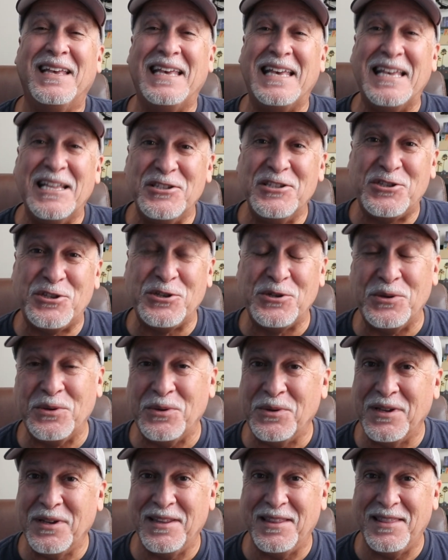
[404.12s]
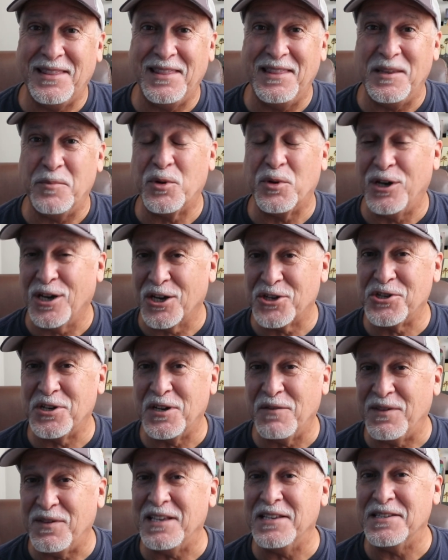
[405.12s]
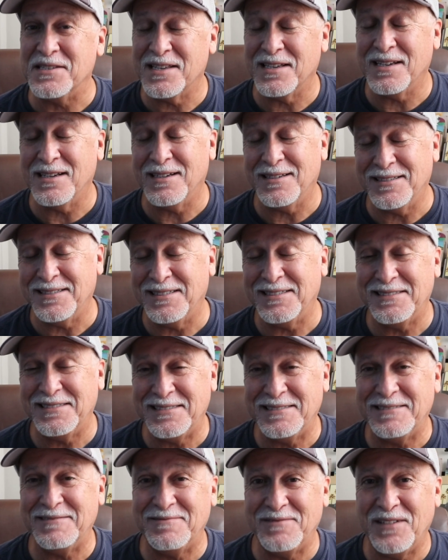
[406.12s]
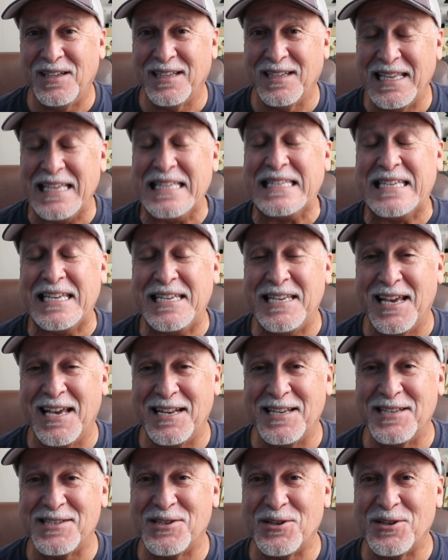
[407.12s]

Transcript: into the production of these quinceañeras.